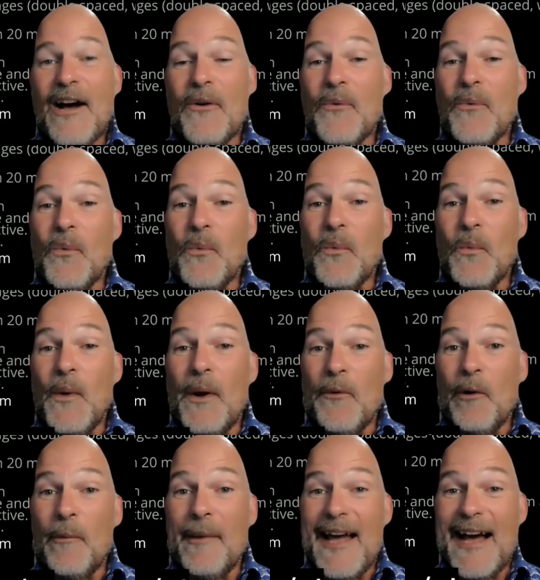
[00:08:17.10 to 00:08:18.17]
Now,
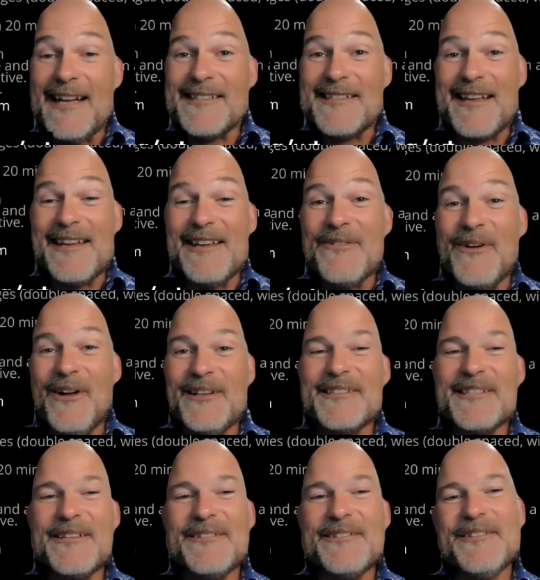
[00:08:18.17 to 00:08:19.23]
we will be asking you
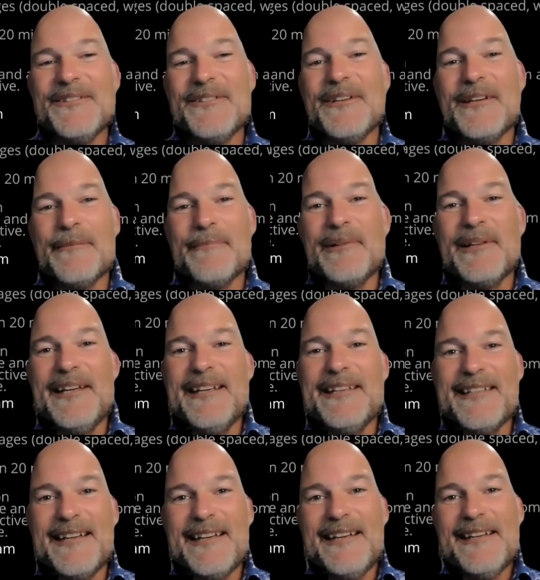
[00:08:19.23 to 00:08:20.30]
also to
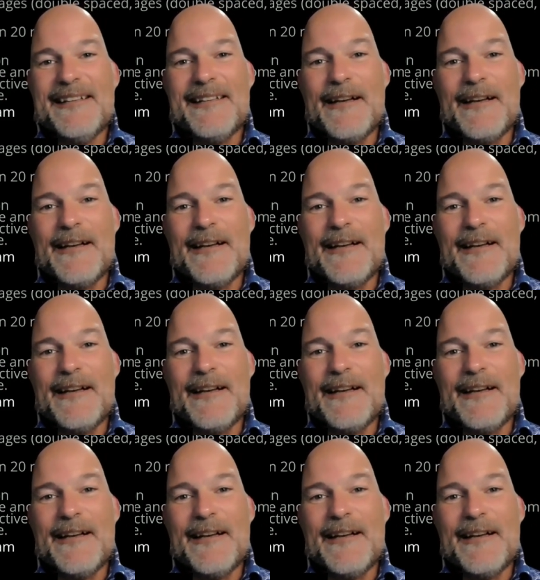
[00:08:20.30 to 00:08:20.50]
complete